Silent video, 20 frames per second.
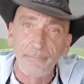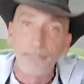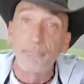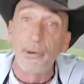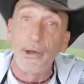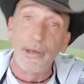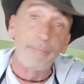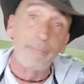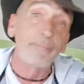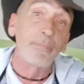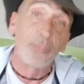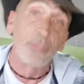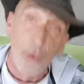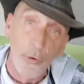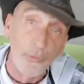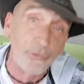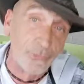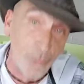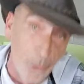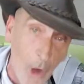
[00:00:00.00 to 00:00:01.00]
but
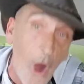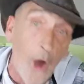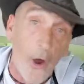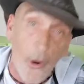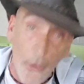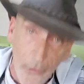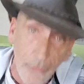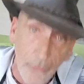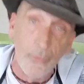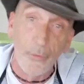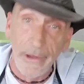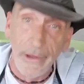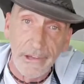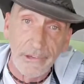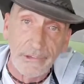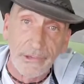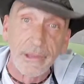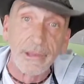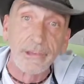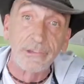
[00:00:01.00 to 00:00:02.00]
those are the
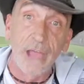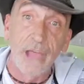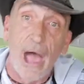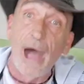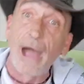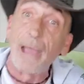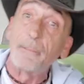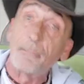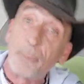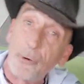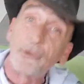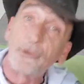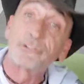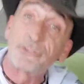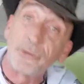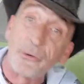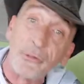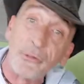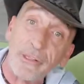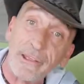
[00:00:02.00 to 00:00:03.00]
reasons I
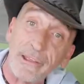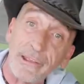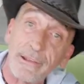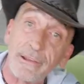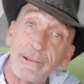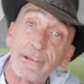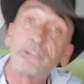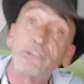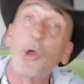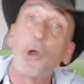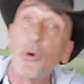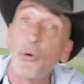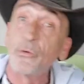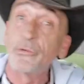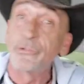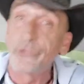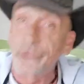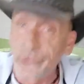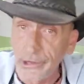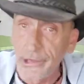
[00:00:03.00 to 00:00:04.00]
personally don't
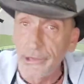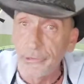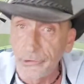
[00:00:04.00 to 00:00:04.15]
see the